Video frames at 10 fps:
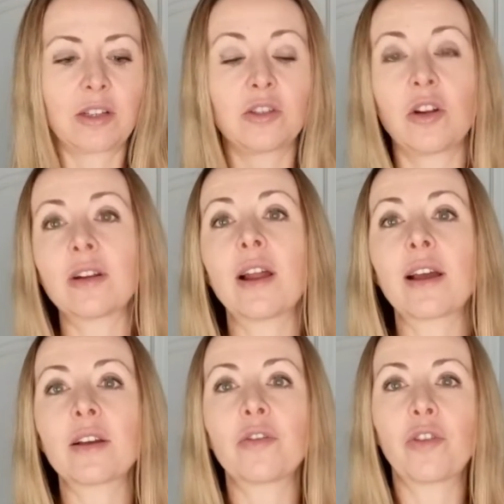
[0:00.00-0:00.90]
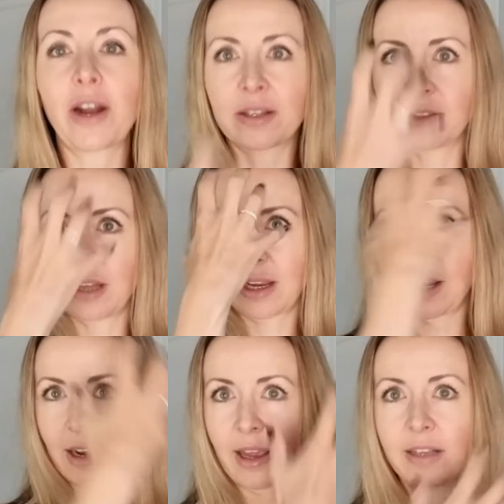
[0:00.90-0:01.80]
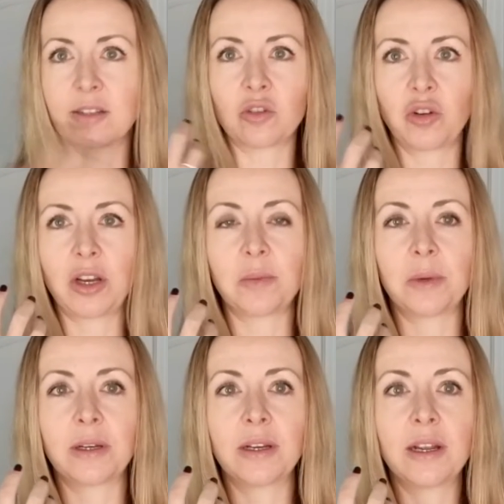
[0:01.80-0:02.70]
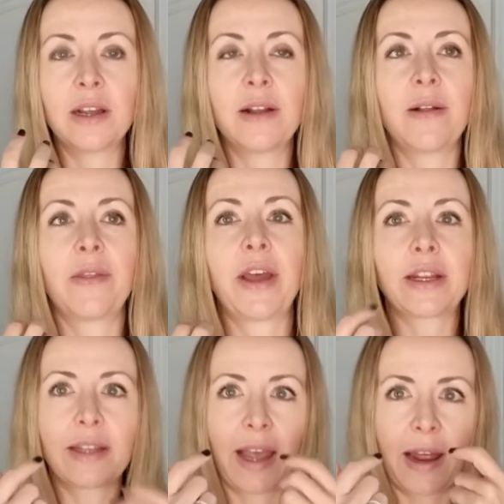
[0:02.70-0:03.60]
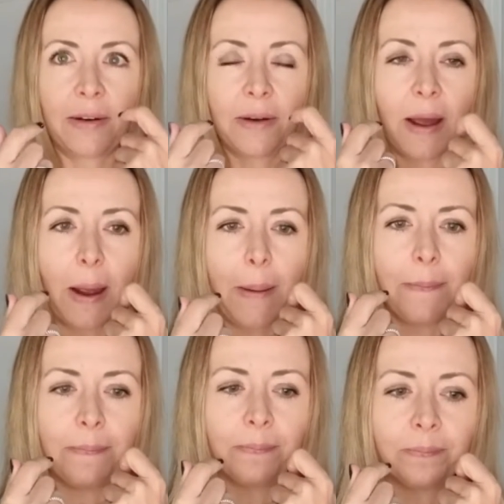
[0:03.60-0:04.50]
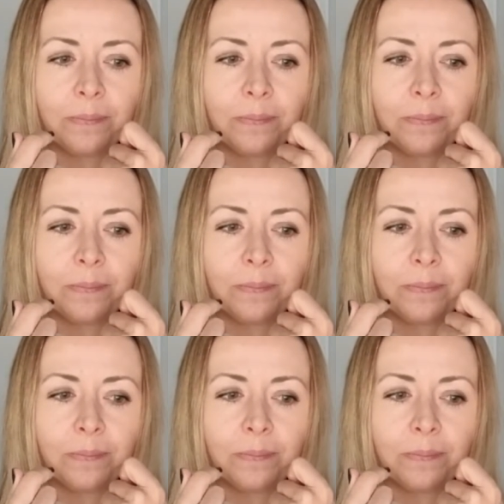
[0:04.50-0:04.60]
It's not like Fraxel, like a laser treatment that can,